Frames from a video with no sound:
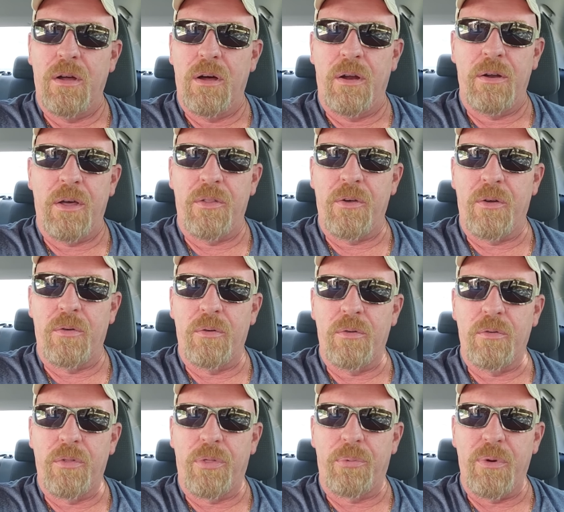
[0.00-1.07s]
another
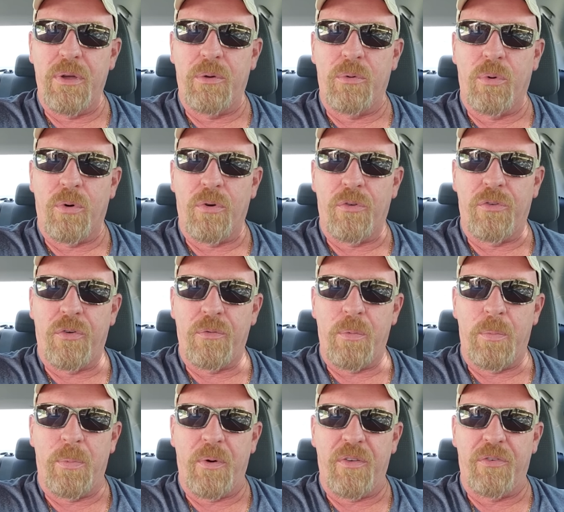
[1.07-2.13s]
three quarters of
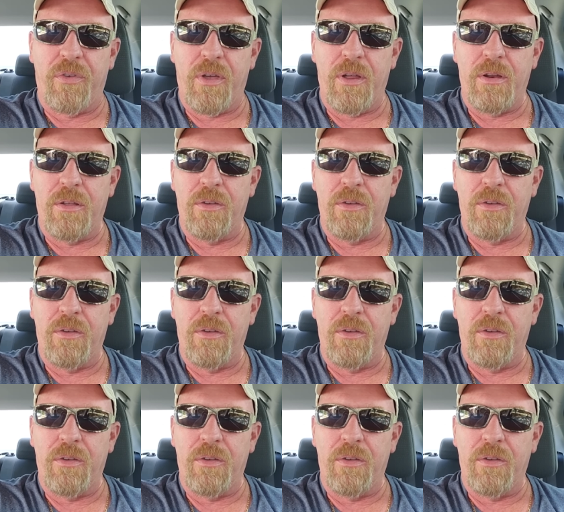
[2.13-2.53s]
a percent